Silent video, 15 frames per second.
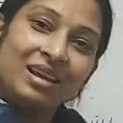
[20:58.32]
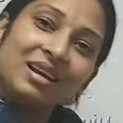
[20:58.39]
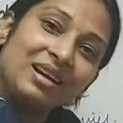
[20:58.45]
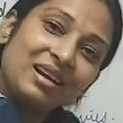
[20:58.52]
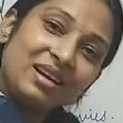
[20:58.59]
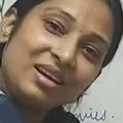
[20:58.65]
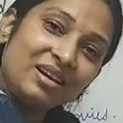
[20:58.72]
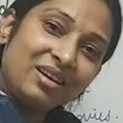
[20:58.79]

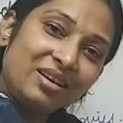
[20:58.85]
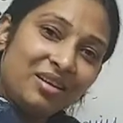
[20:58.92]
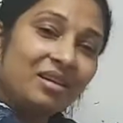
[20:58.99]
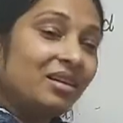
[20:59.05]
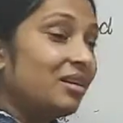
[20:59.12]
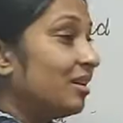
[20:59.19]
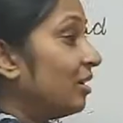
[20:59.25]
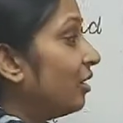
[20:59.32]
Clear?
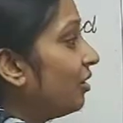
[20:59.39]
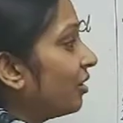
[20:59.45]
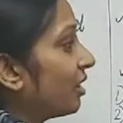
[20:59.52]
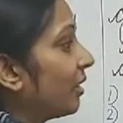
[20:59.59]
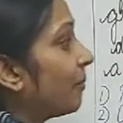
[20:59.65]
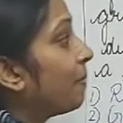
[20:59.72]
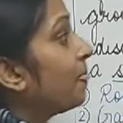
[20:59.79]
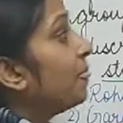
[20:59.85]

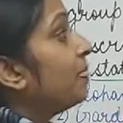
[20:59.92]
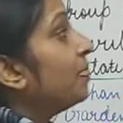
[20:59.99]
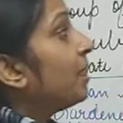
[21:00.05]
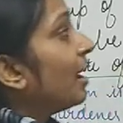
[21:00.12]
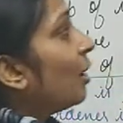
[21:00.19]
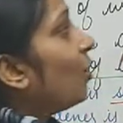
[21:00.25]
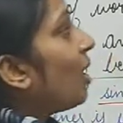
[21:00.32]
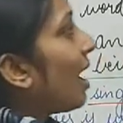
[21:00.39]
Okay.
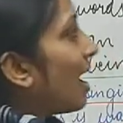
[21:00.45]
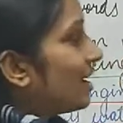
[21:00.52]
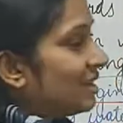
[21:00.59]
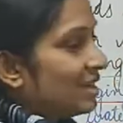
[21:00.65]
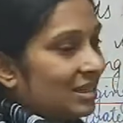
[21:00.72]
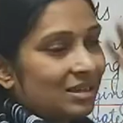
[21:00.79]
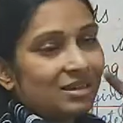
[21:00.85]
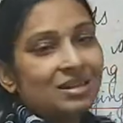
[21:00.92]
Now
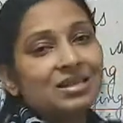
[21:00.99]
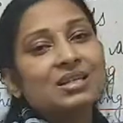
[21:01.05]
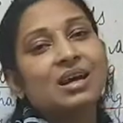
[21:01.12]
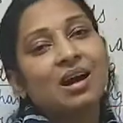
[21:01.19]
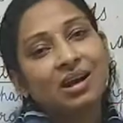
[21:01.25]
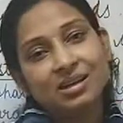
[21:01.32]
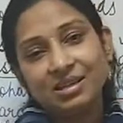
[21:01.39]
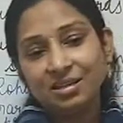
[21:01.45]
articles.
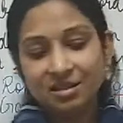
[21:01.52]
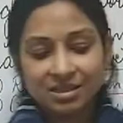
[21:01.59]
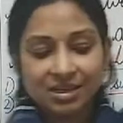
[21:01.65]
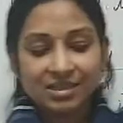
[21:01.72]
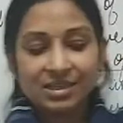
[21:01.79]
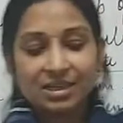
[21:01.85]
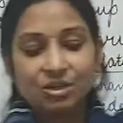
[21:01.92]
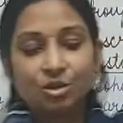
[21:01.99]
Articles,
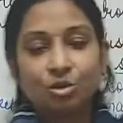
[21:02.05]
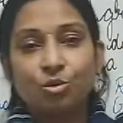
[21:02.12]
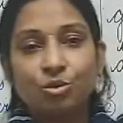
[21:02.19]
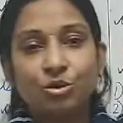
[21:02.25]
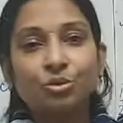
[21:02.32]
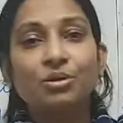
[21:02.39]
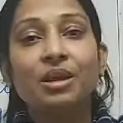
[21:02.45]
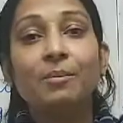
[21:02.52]
as I told
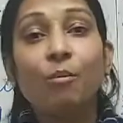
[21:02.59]
you, they